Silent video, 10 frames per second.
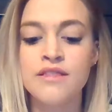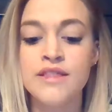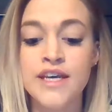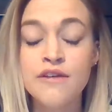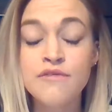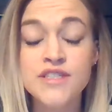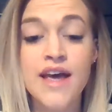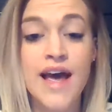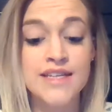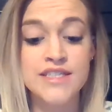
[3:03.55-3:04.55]
lift,
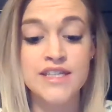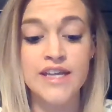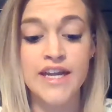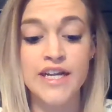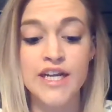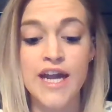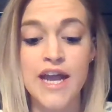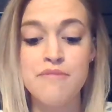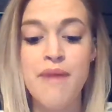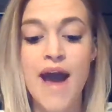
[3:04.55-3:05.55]
escalator,
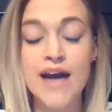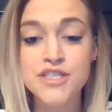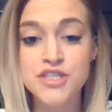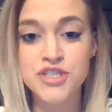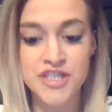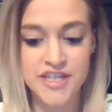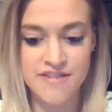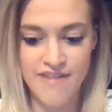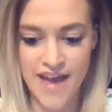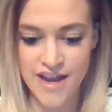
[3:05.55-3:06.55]
and passenger
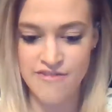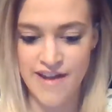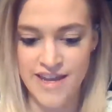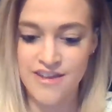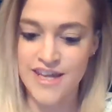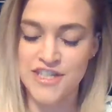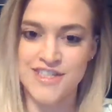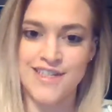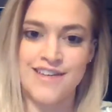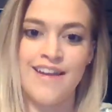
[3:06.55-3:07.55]
conveyor
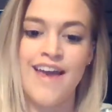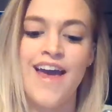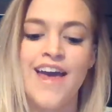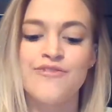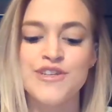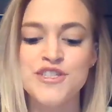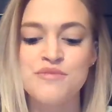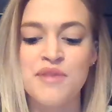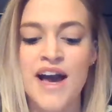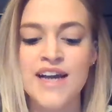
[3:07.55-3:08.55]
regulation, which
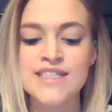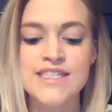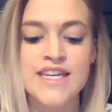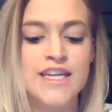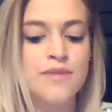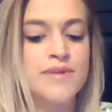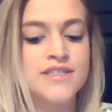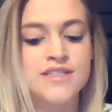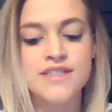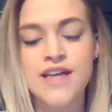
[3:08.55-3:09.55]
applies to any
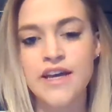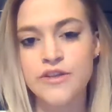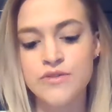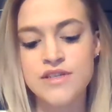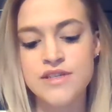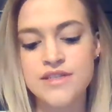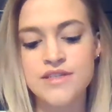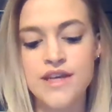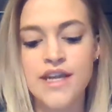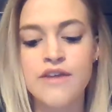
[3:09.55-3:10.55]
business that
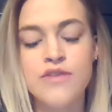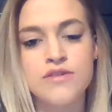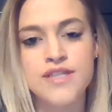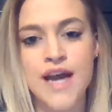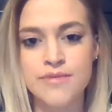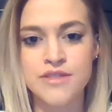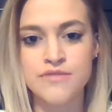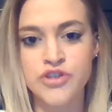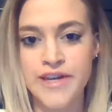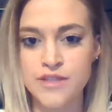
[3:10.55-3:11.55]
uses any of those types
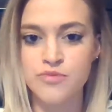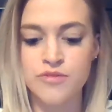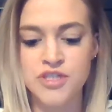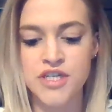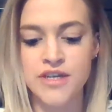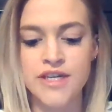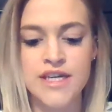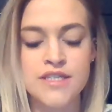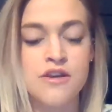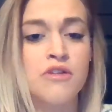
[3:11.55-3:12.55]
of transport
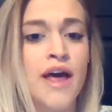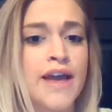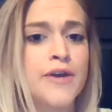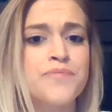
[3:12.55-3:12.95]
machinery. So